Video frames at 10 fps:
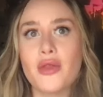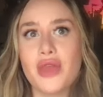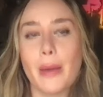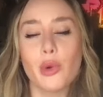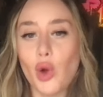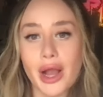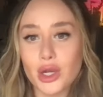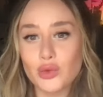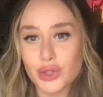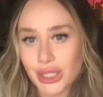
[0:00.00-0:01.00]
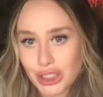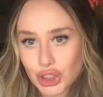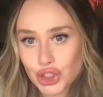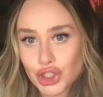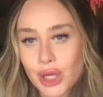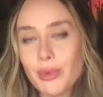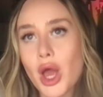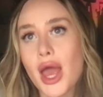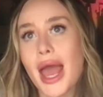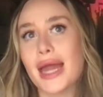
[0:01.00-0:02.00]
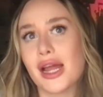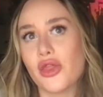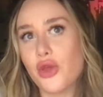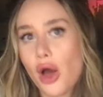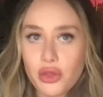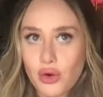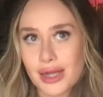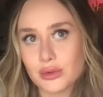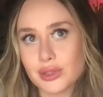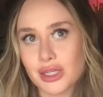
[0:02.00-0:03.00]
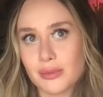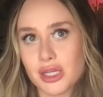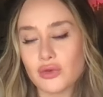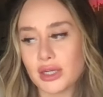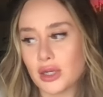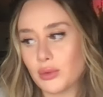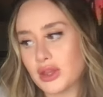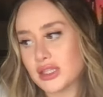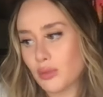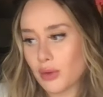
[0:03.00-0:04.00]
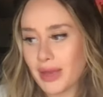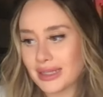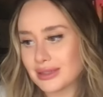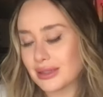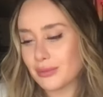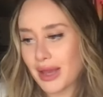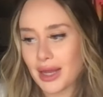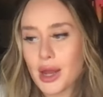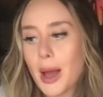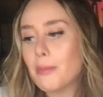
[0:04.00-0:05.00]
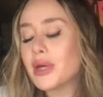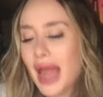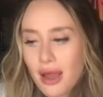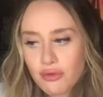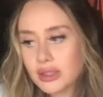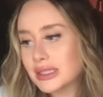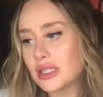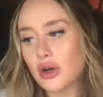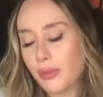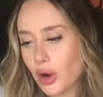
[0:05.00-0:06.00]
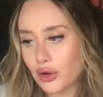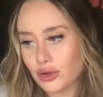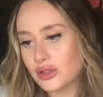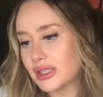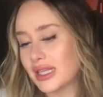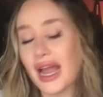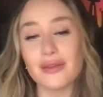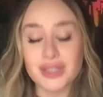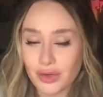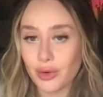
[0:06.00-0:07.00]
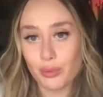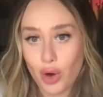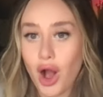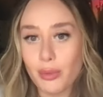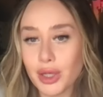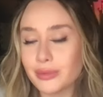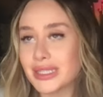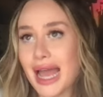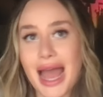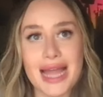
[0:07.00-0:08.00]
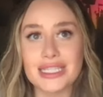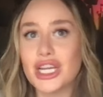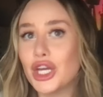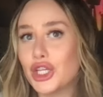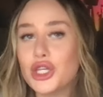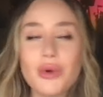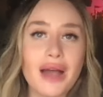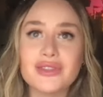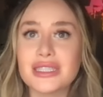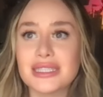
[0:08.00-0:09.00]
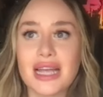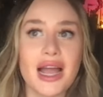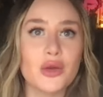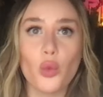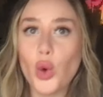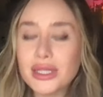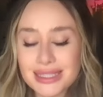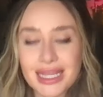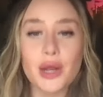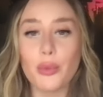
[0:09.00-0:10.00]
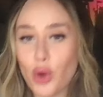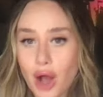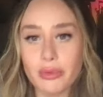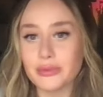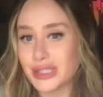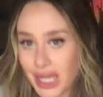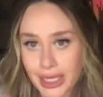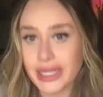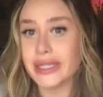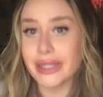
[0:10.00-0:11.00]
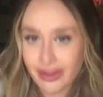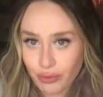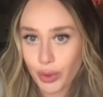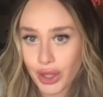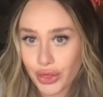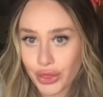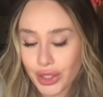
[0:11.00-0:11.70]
that prior relationship. And I thought the grass was going to be greener with this more masculine man, but every single partner is going to have different problems. And you have to decide what set of problems can you live with?